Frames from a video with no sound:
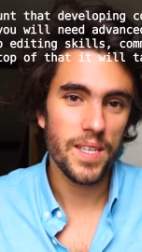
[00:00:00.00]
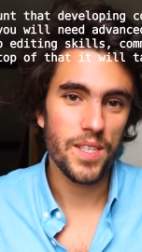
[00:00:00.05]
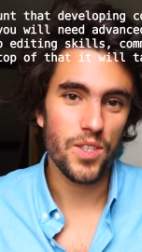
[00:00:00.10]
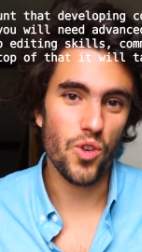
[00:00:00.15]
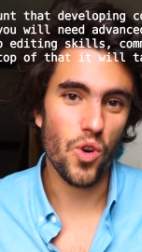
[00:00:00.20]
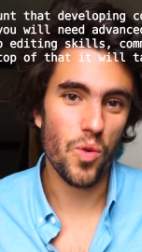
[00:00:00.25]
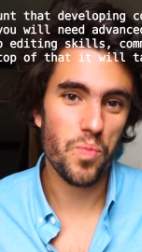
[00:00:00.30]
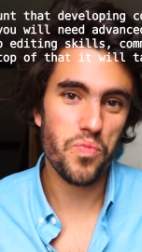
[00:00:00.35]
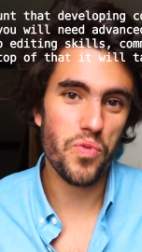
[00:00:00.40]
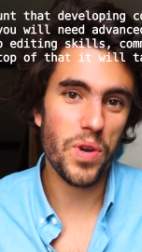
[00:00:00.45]

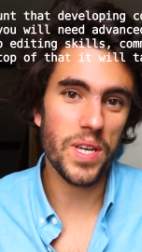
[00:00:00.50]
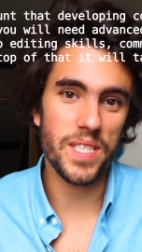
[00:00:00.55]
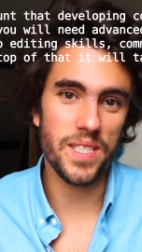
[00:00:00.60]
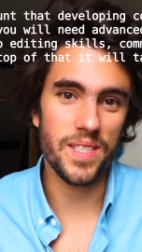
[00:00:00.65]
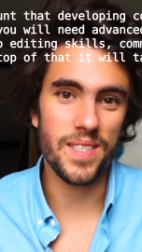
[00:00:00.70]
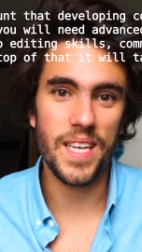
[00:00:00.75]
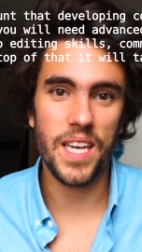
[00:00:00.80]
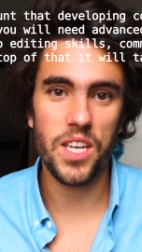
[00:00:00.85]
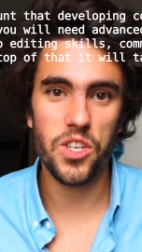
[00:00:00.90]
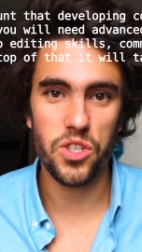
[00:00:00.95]
your
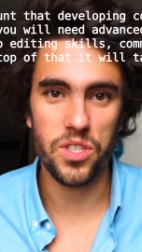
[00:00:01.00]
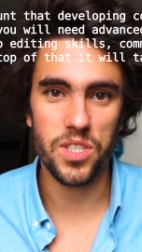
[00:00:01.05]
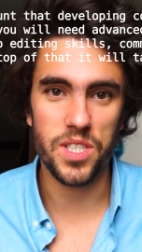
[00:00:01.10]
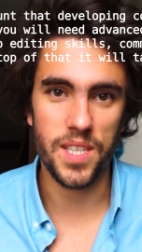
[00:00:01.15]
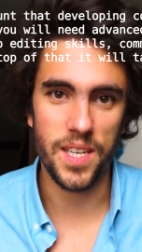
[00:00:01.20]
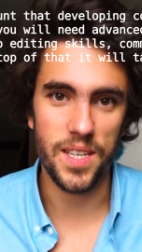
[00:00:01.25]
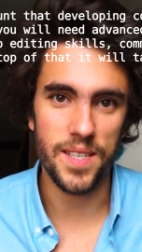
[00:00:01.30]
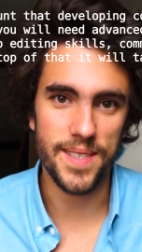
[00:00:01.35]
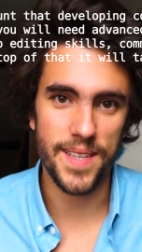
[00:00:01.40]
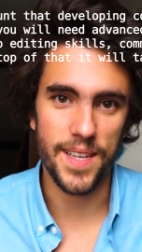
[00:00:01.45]
presentation
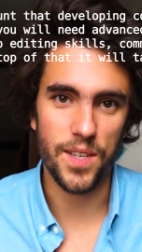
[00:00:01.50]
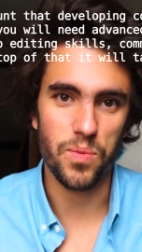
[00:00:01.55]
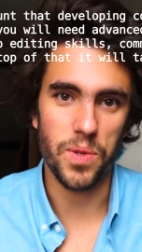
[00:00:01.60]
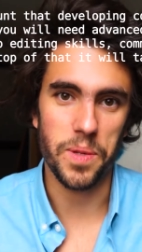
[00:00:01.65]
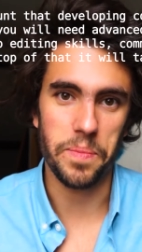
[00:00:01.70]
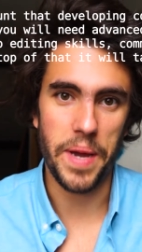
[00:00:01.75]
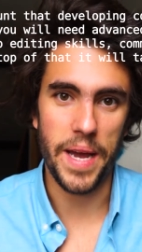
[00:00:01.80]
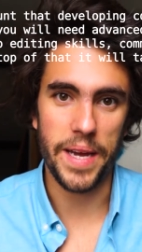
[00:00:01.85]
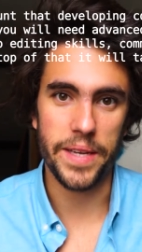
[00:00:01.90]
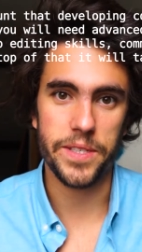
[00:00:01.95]
skills that will
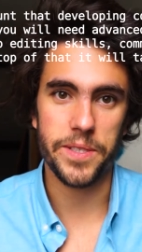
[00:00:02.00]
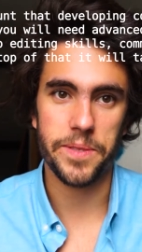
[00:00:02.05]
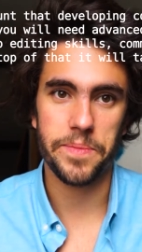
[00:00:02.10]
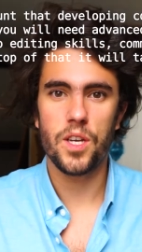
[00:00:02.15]
matter.